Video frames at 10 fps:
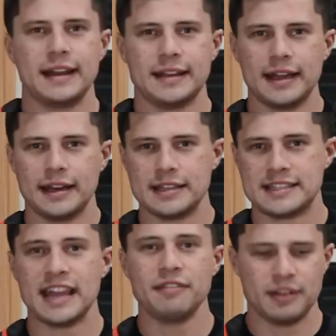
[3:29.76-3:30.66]
dandy
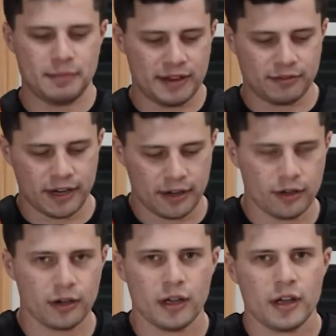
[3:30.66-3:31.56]
safety mitt right
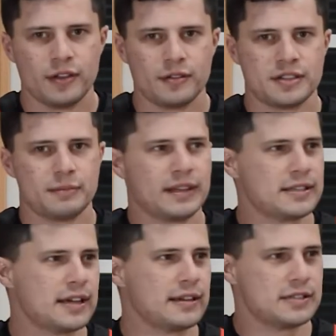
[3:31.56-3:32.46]
here. There's something
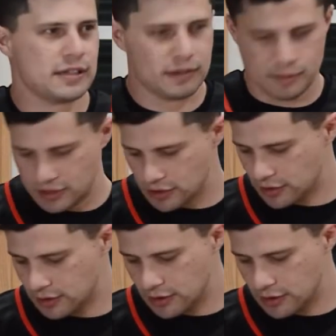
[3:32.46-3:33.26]
inside the safety mitt, Sean.